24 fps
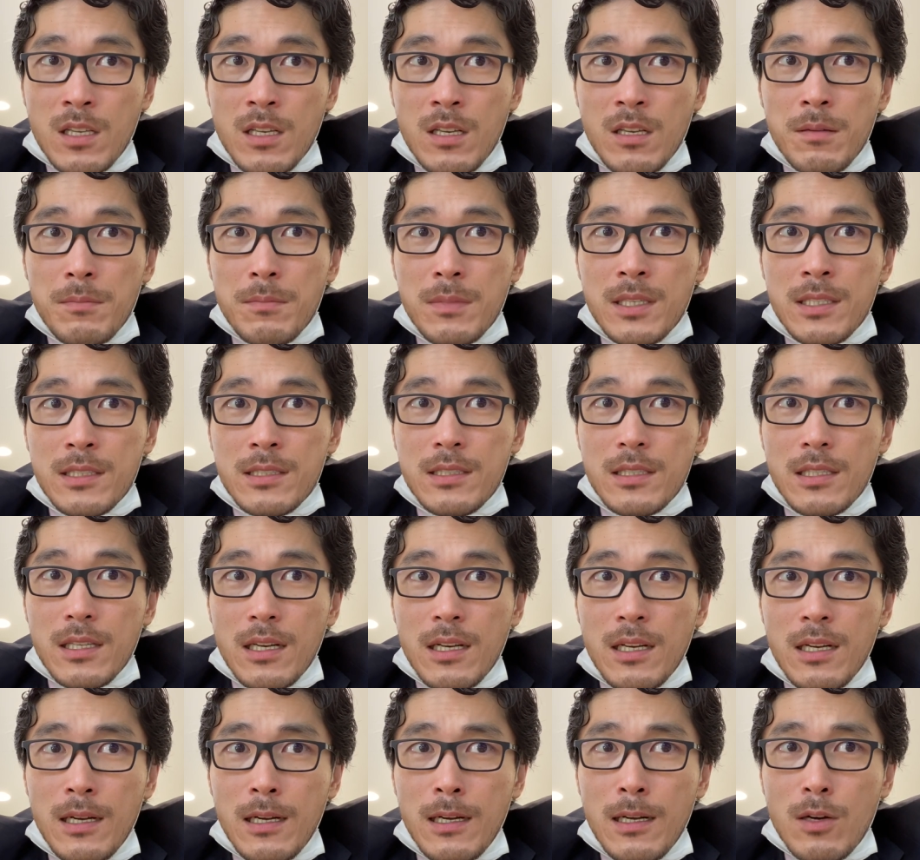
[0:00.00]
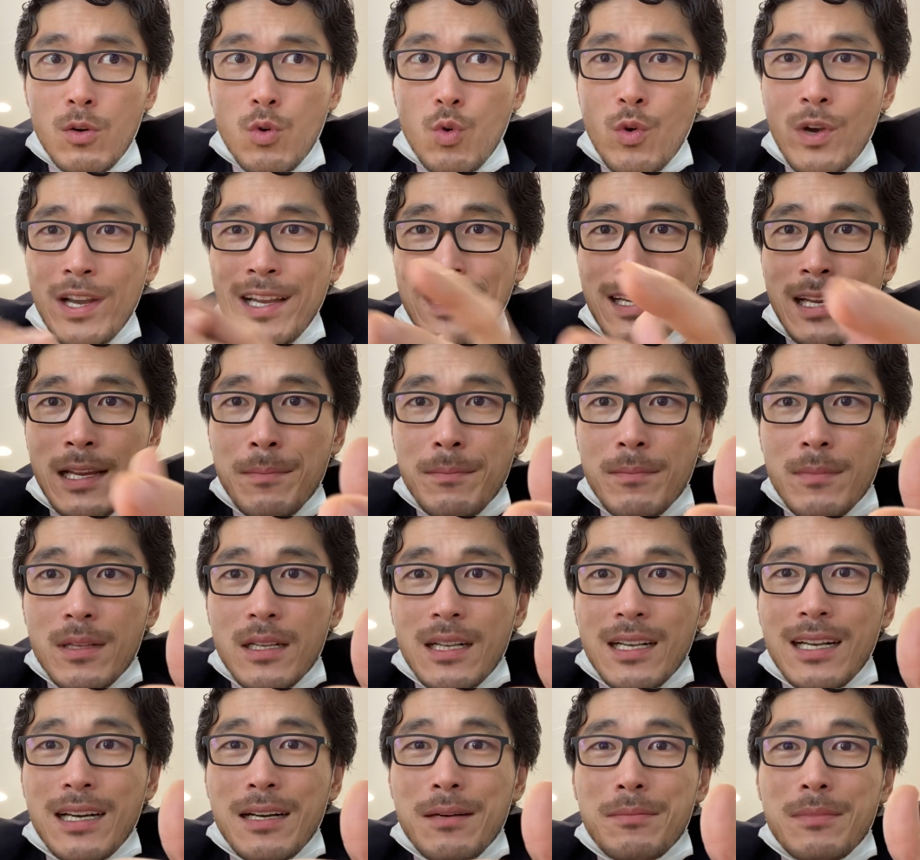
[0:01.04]
But when I'm
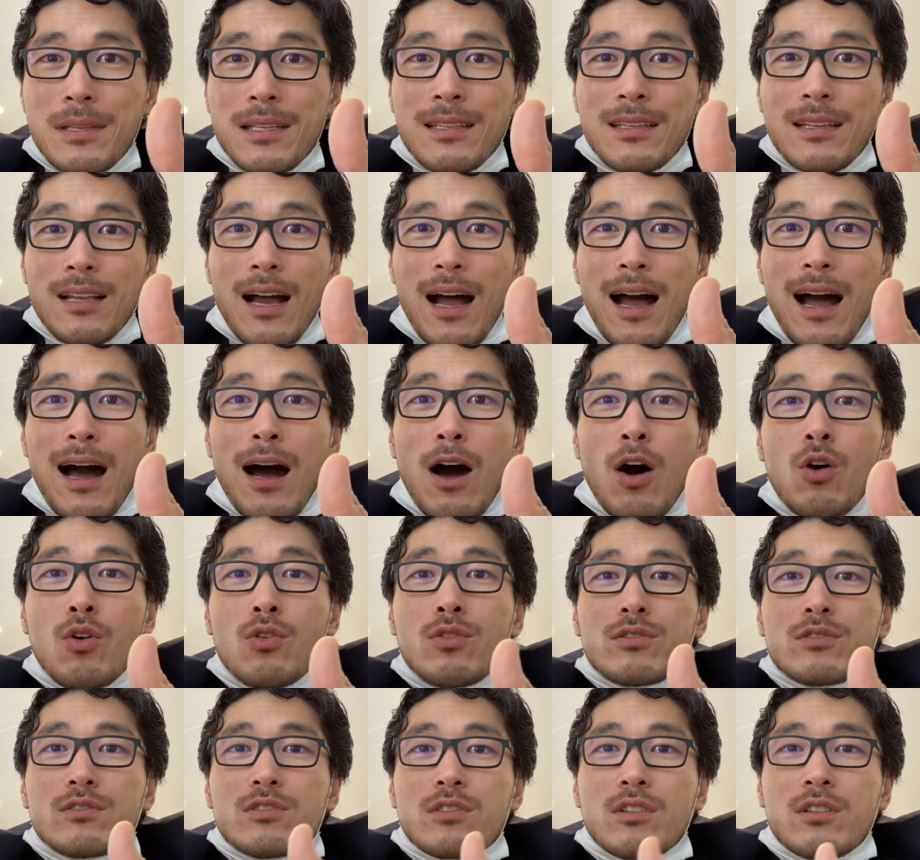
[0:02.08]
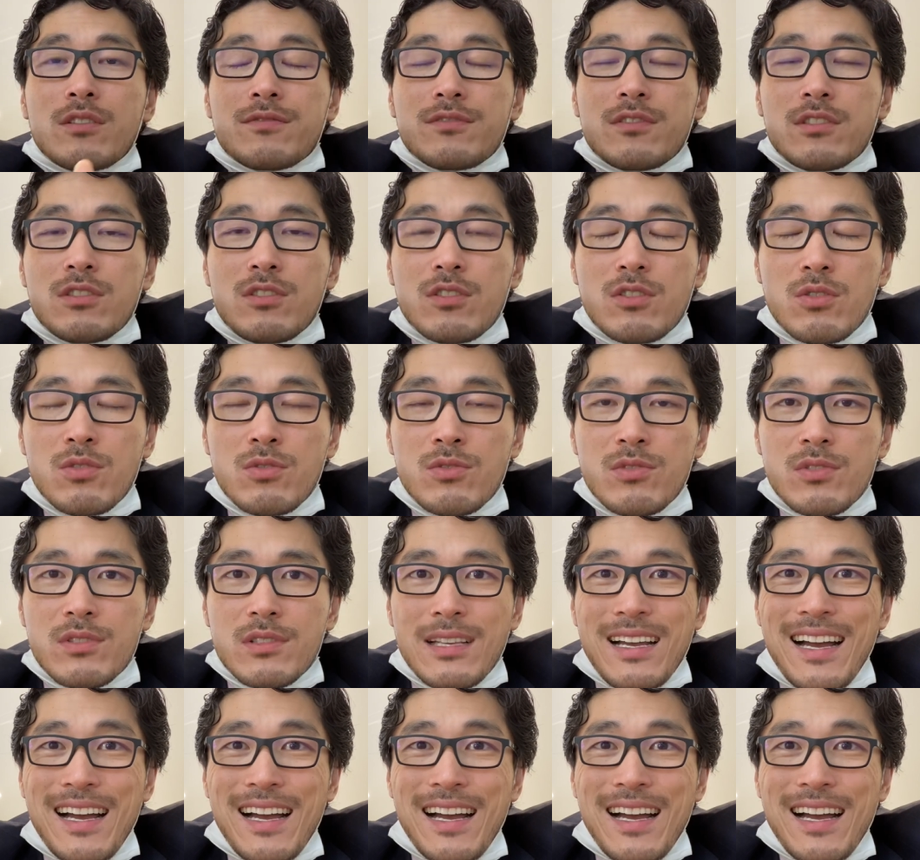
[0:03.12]
coming out of the nose,